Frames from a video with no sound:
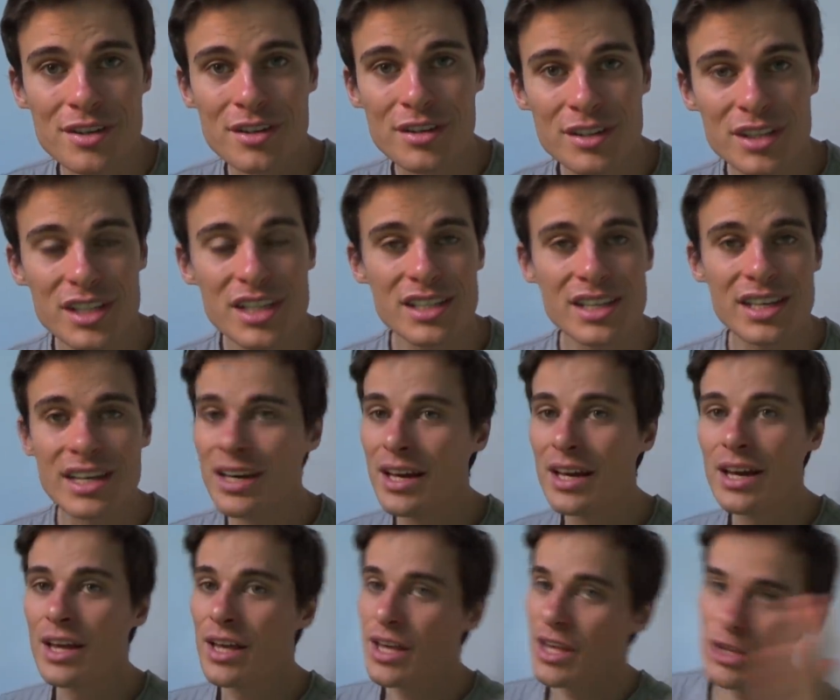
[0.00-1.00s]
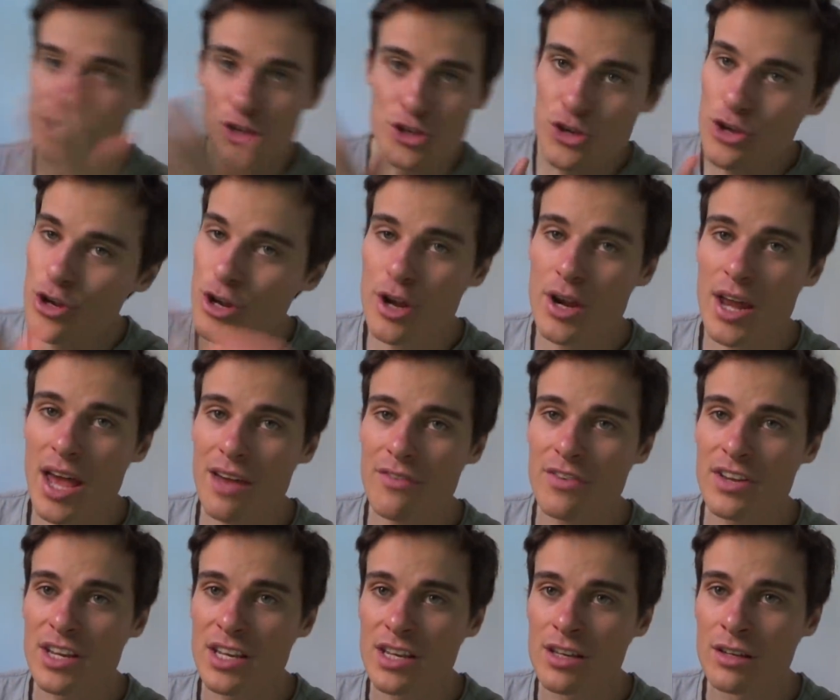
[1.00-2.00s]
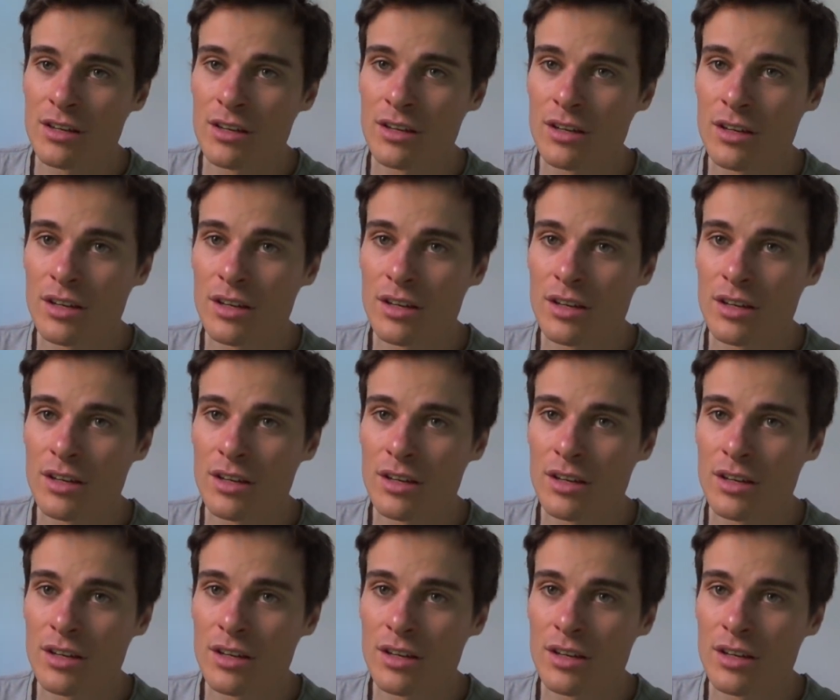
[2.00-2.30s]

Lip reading: Clearly, you don't have any.